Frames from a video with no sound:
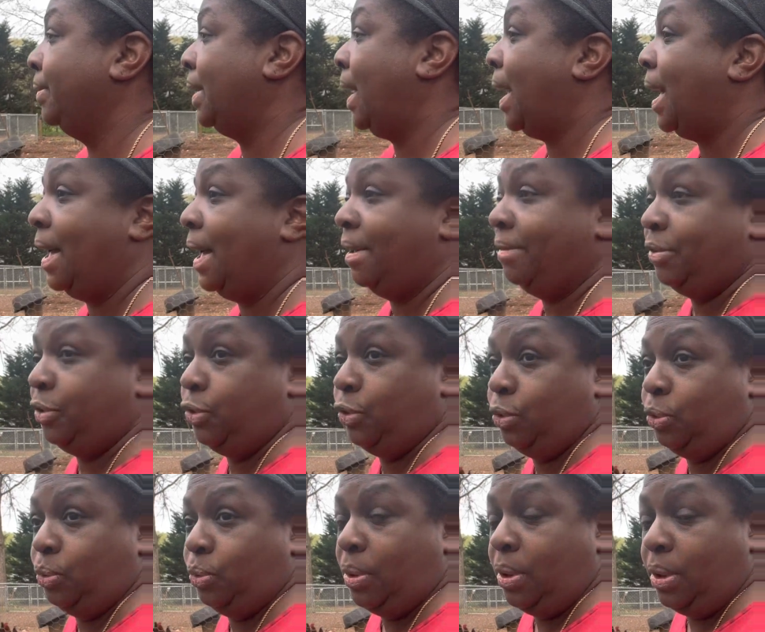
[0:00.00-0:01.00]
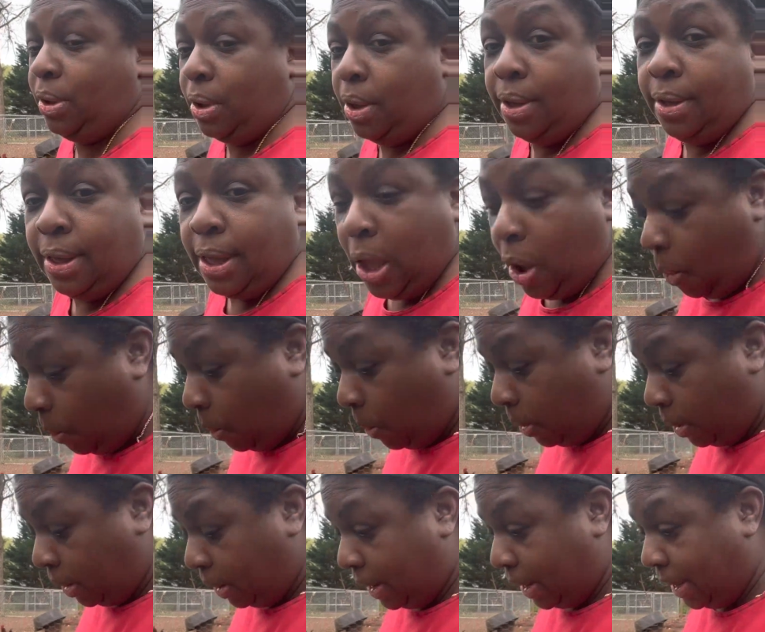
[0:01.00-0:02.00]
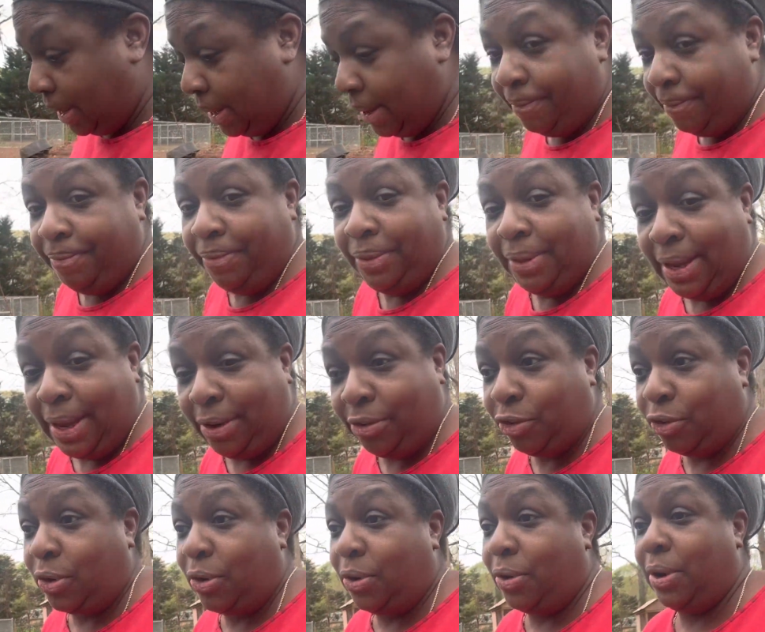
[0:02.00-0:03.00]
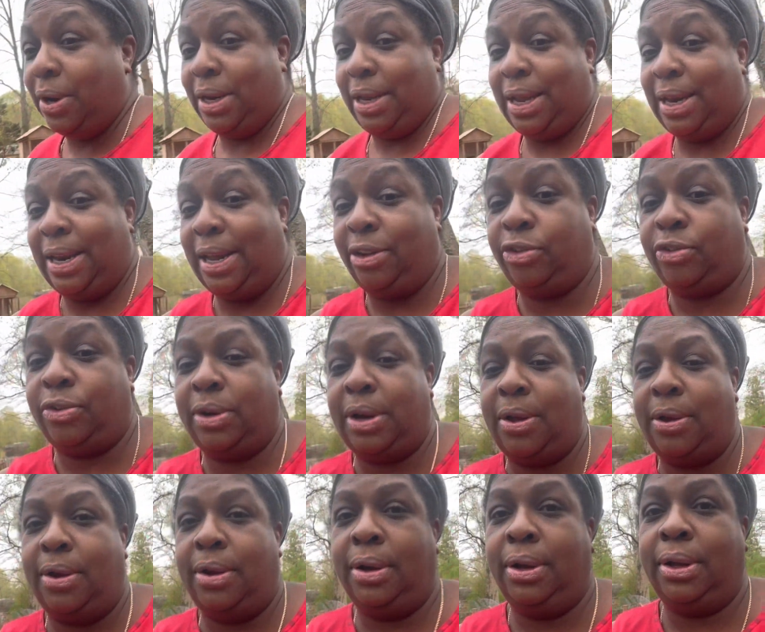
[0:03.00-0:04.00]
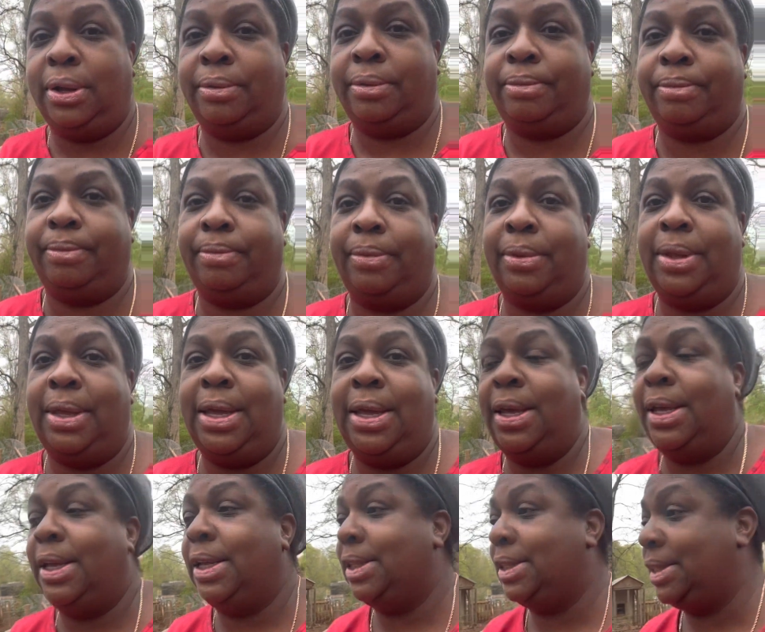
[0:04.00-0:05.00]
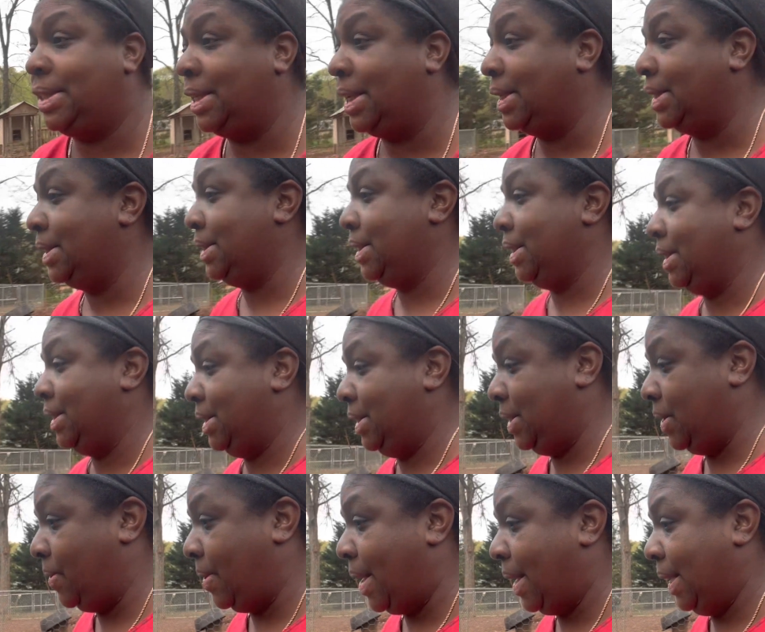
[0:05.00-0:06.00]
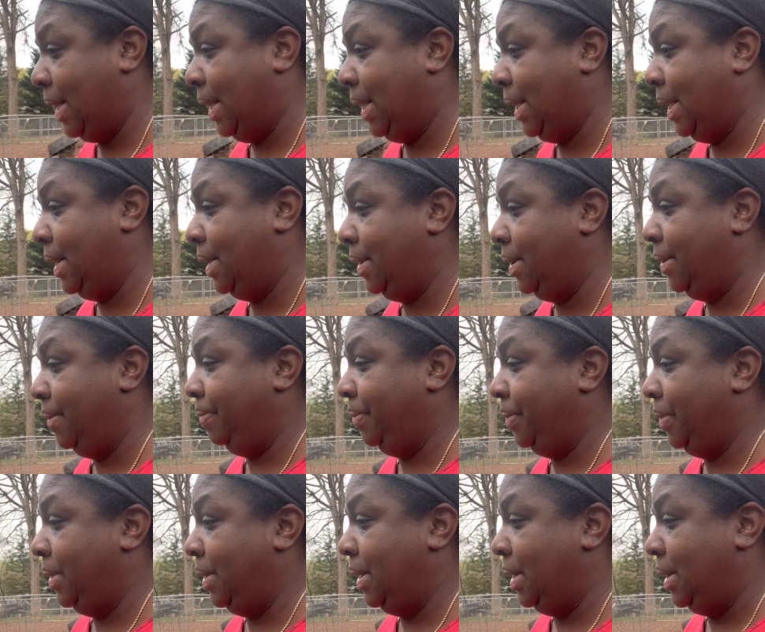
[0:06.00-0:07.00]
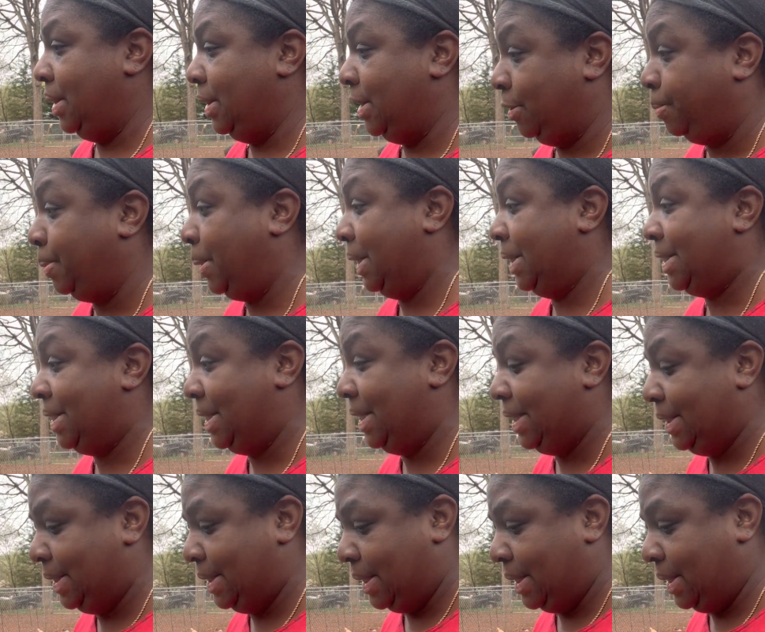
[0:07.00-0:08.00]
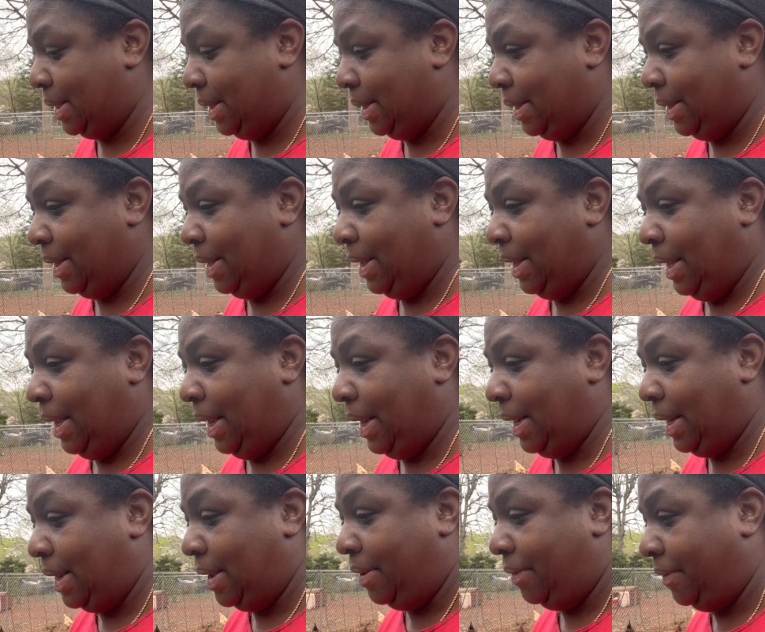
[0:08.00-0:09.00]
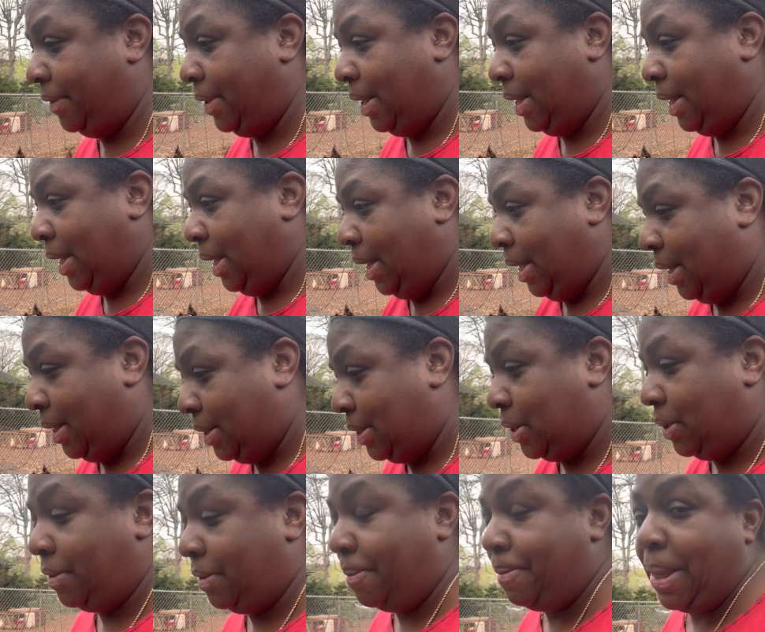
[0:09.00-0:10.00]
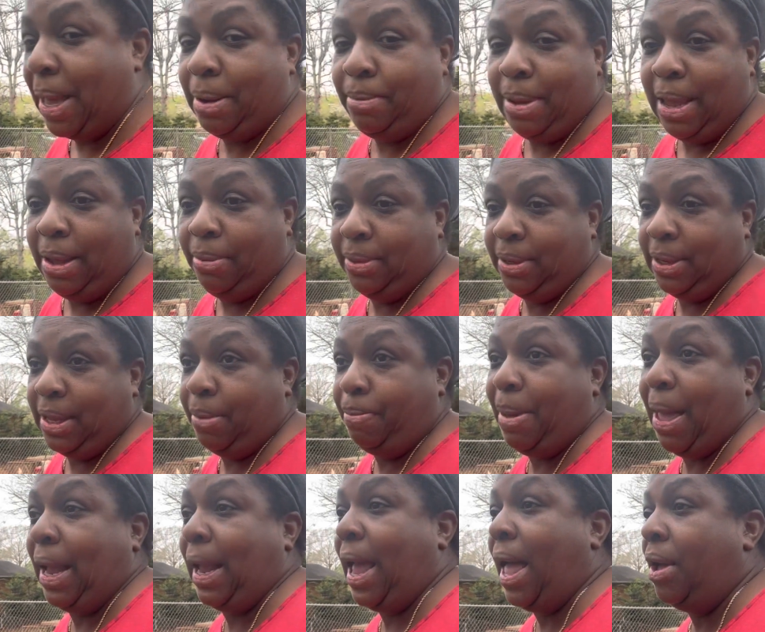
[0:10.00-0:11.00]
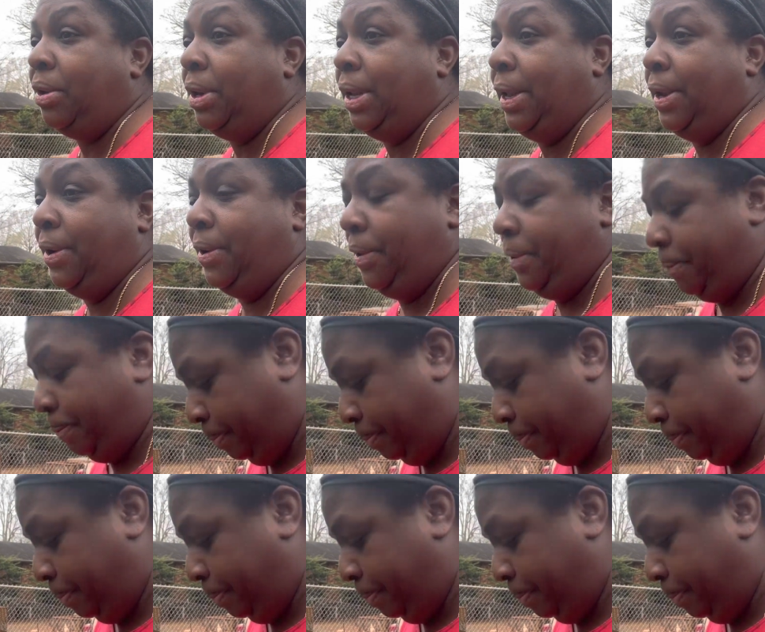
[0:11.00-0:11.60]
I have to work extra hard and extra long just so I can get this place decent enough. So if I'm not able to get back out here,